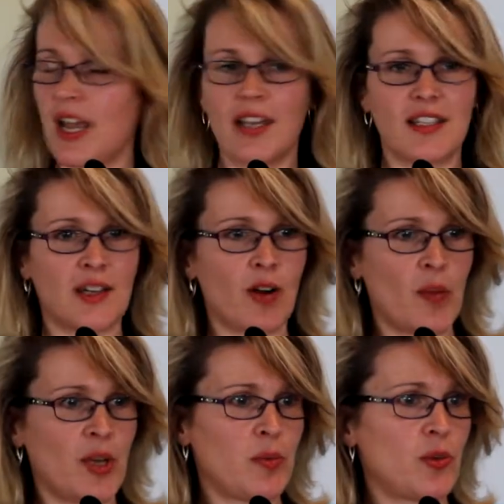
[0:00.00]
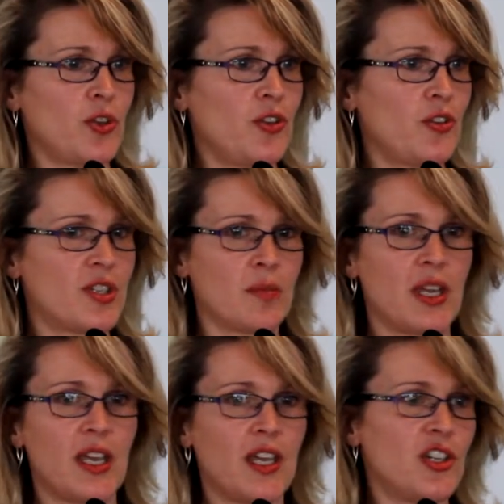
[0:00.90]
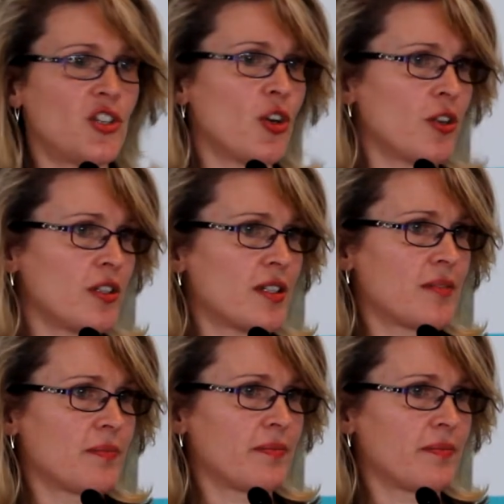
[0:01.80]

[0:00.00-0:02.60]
as there are people who use them in dollars.